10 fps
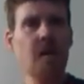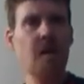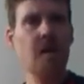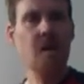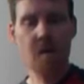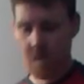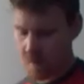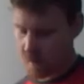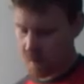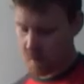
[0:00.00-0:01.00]
sends it up.
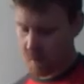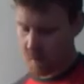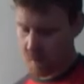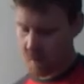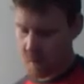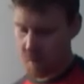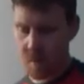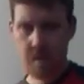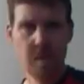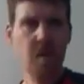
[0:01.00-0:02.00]
And since this
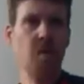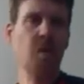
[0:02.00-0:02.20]
note is